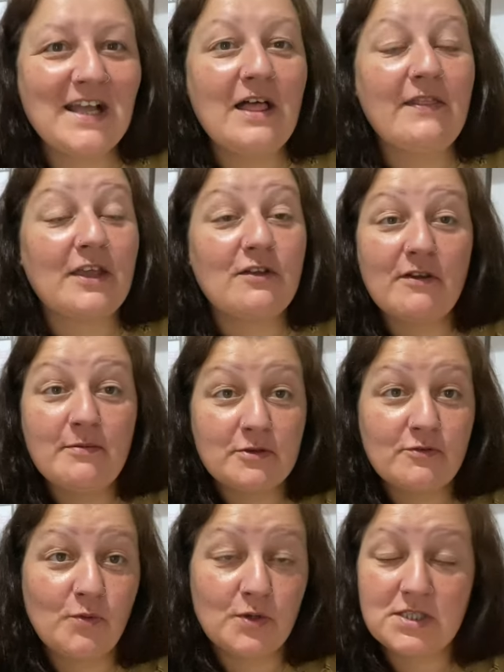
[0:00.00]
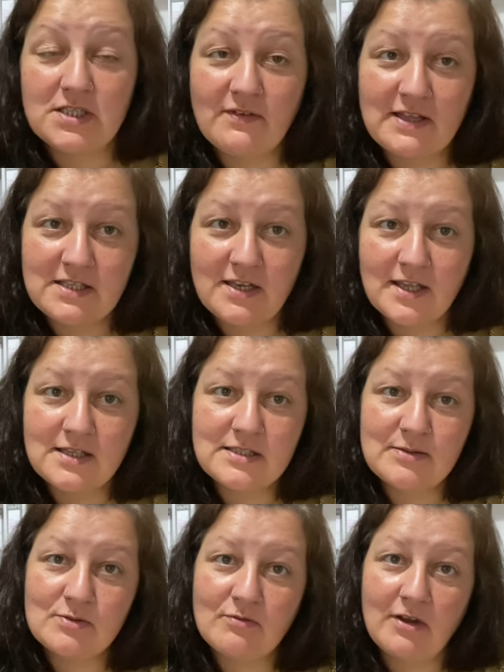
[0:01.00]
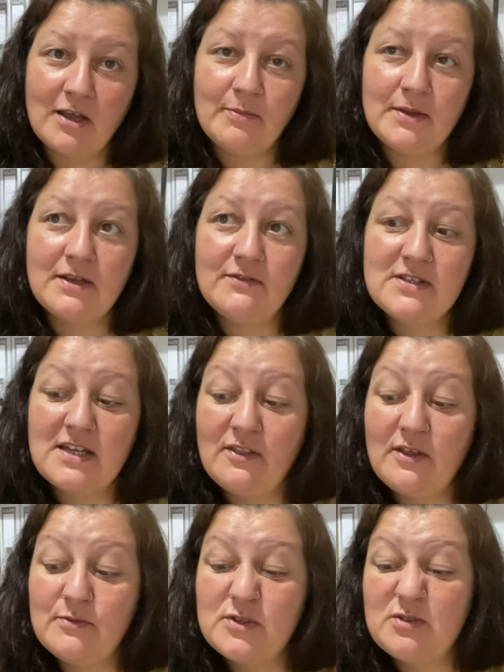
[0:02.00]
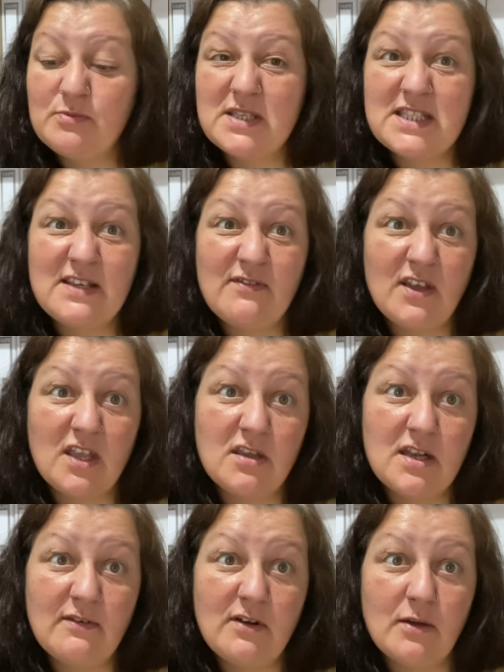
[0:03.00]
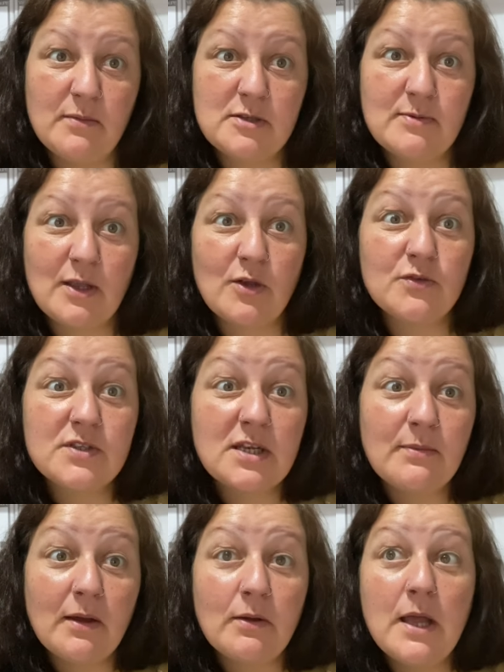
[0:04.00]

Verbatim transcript: Thank you very much for watching. Don't forget to like and subscribe. And if there's anything specific you'd ever like me to make content about,